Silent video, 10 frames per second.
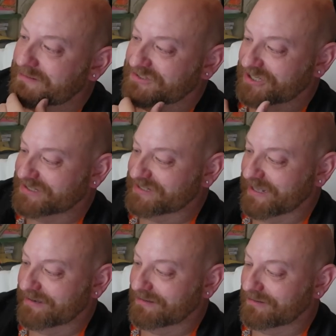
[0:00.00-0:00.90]
Just
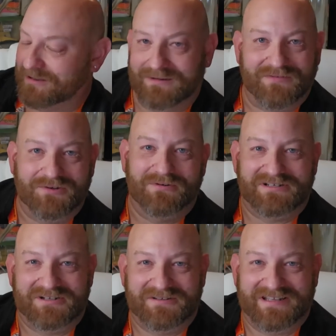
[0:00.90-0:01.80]
that all of you would
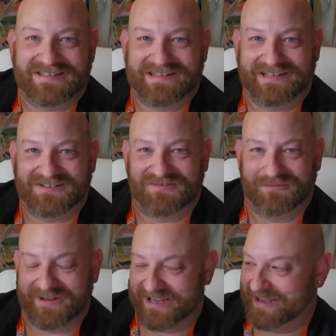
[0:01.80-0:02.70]
do these things for
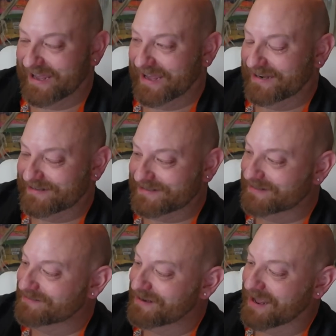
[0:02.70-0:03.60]
me, and
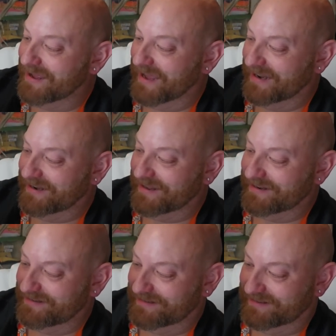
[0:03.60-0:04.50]
and that
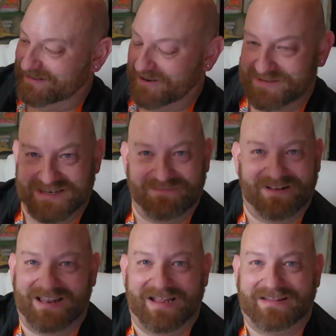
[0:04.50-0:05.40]
you know
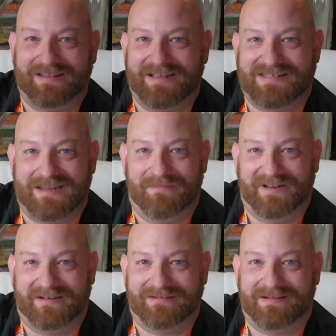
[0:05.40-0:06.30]
something like this. I
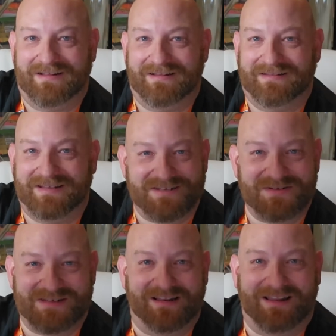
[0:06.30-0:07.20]
mean, this
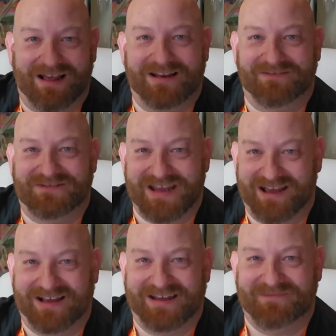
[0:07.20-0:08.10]
is a lot of
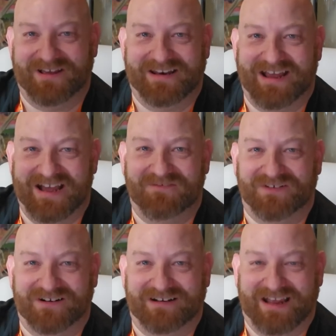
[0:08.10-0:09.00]
time and
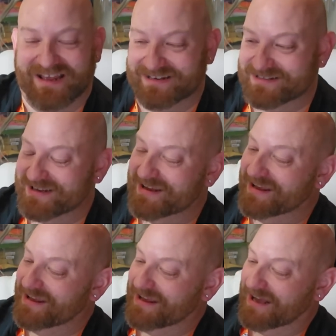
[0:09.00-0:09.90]
effort, and
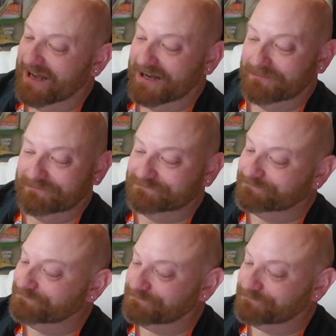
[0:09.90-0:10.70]
um,